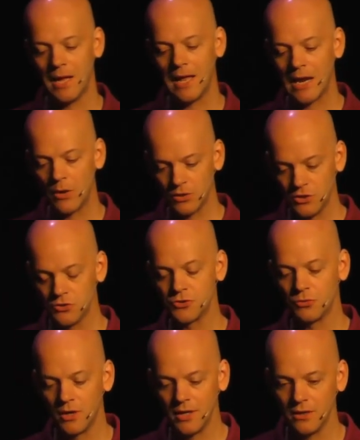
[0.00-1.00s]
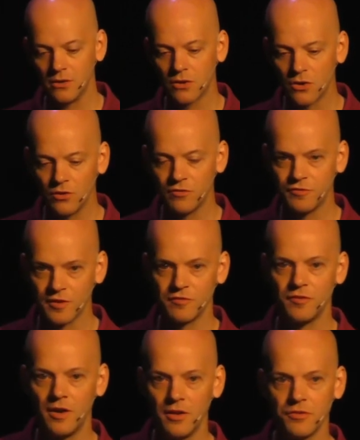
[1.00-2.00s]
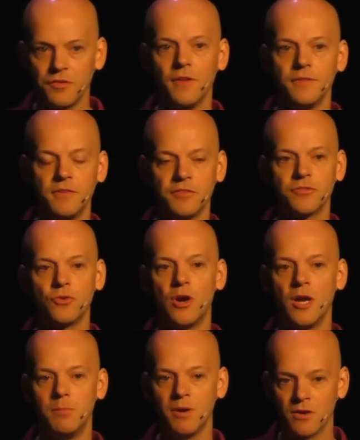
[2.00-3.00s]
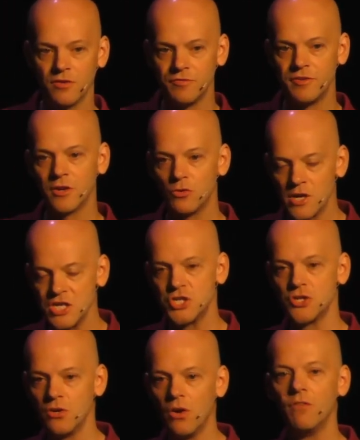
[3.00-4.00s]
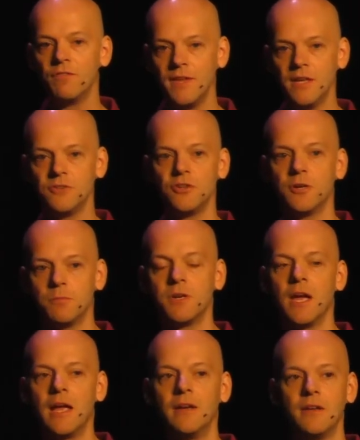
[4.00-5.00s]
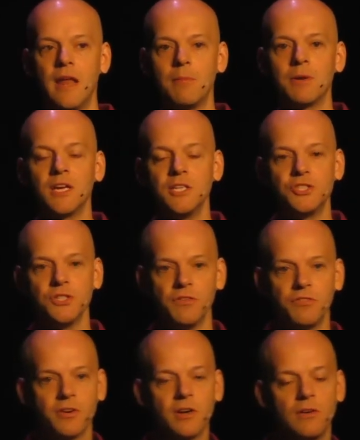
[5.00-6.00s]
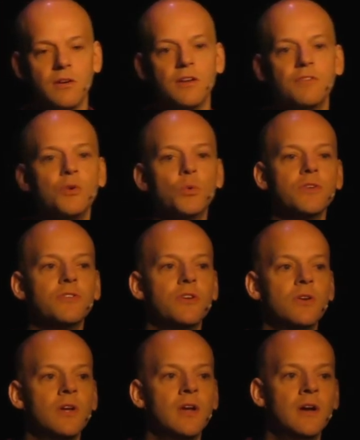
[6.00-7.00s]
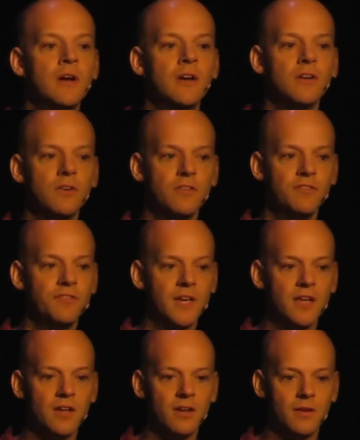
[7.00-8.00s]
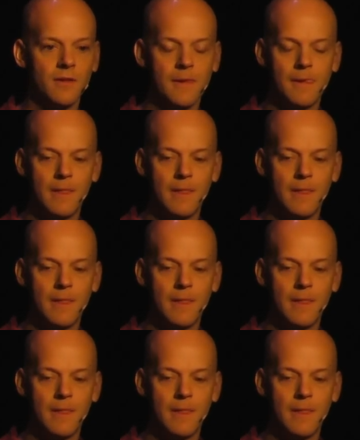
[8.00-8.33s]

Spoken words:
allowing you to write config files that describe a configuration of the interpreter and an application. So currently, if you want to configure